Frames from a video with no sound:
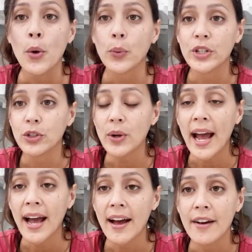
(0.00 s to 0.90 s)
we do
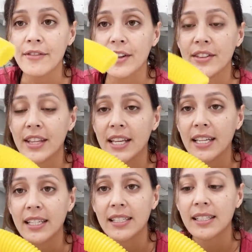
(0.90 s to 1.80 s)
have
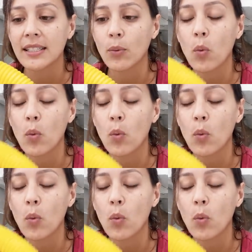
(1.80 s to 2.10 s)
this